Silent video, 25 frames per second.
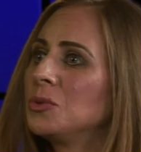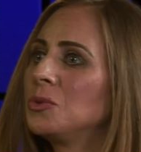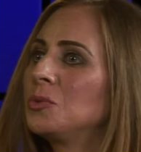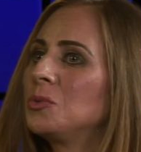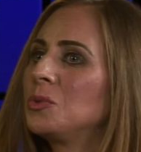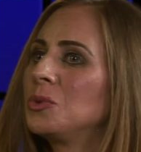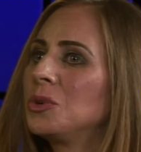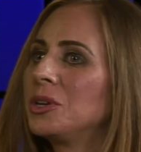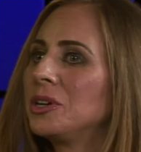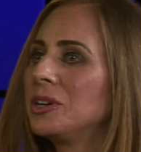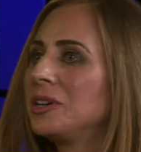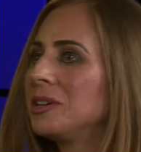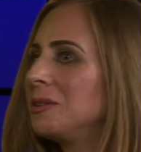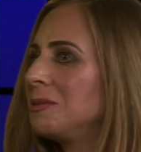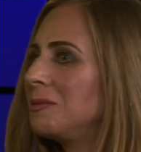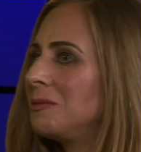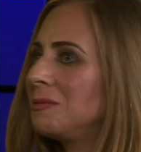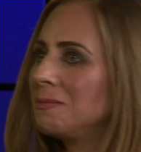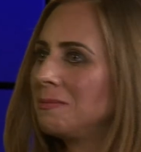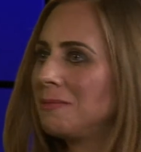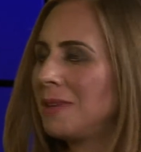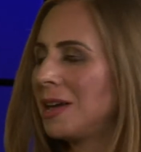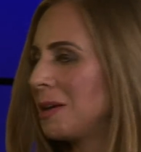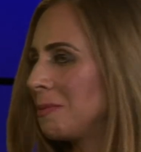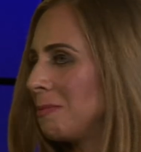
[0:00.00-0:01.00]
would
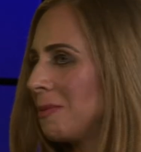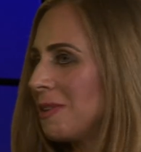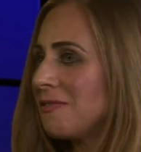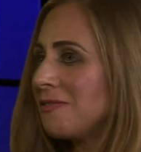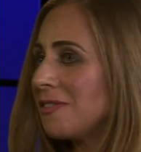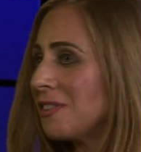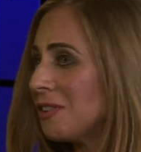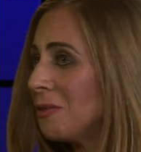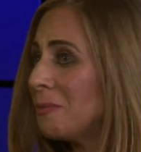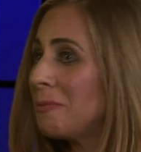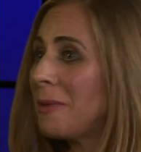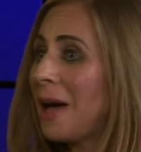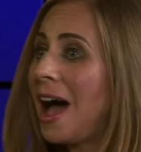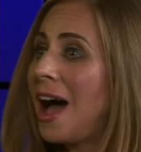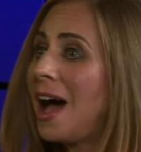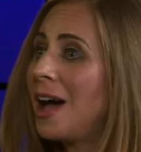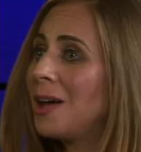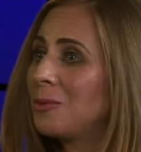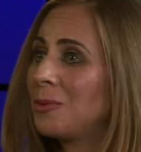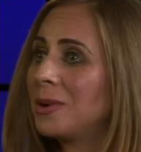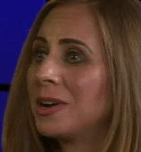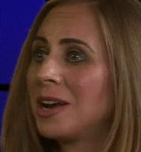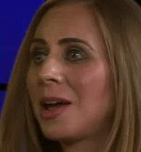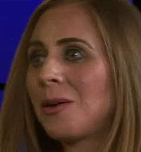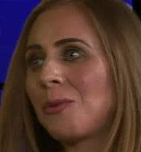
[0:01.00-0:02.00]
make me feel bad
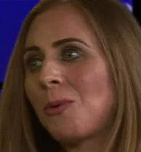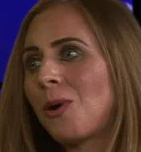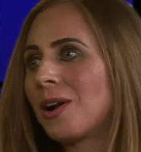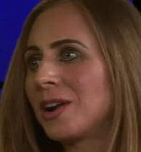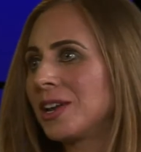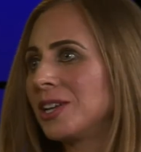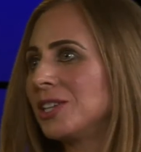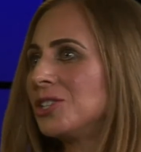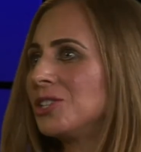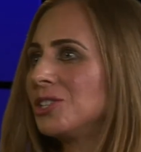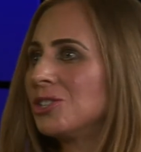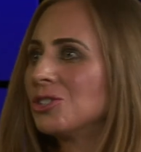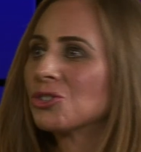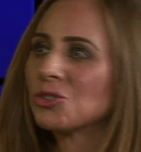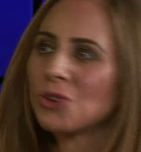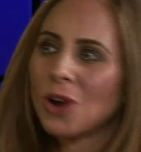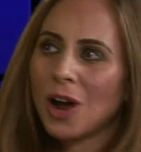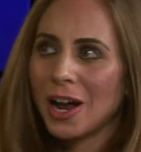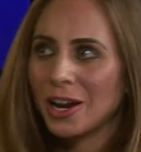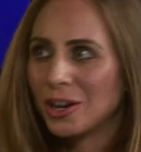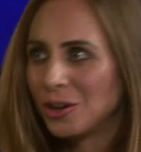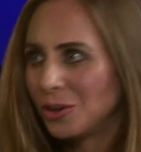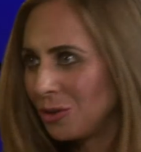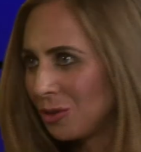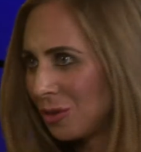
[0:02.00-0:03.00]
when I wanted to try
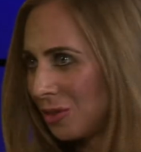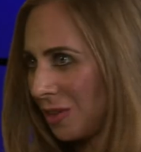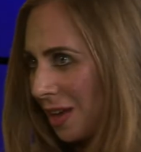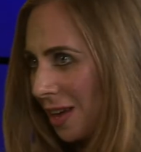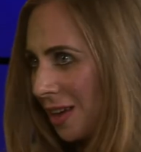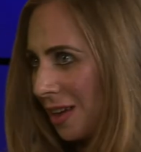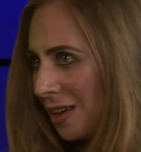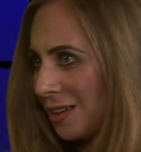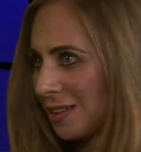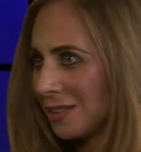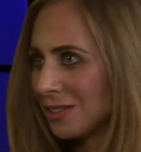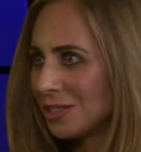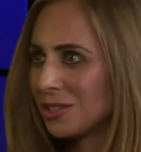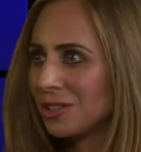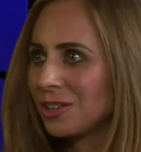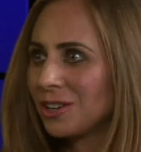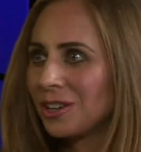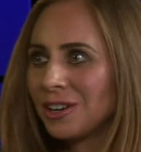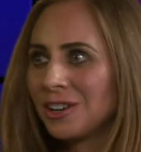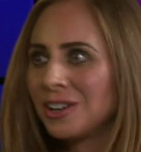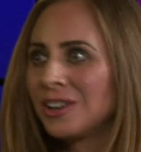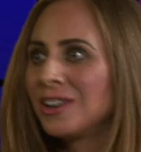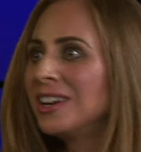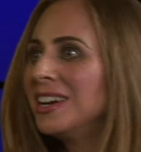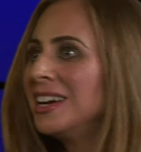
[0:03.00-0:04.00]
new things or
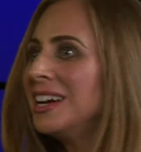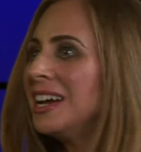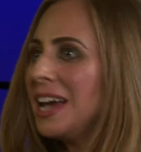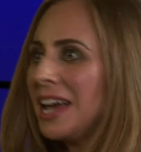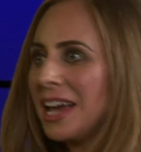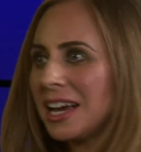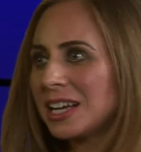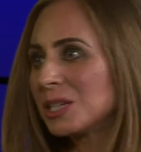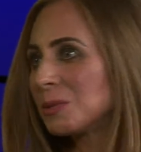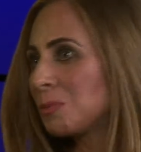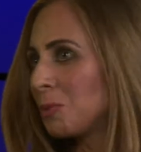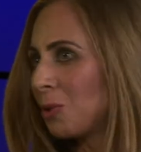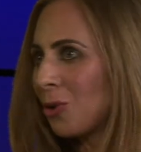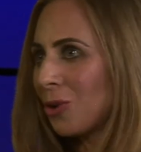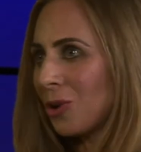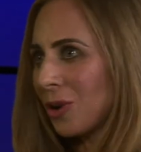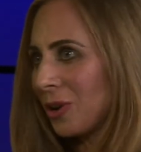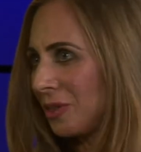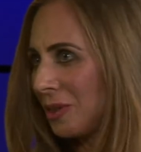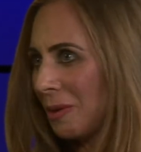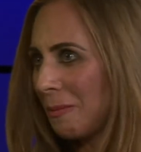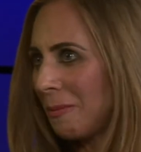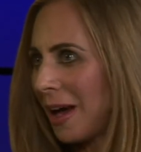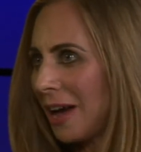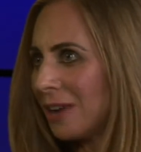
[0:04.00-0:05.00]
explore in the
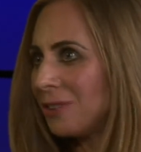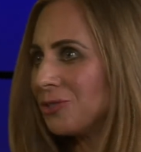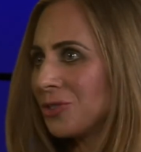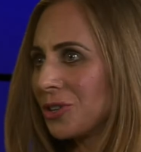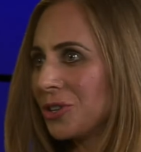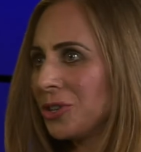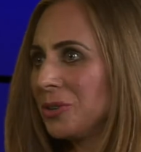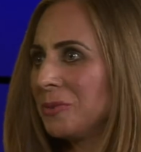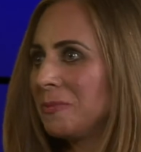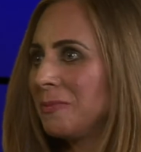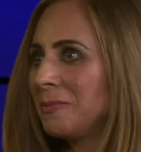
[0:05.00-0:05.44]
bedroom.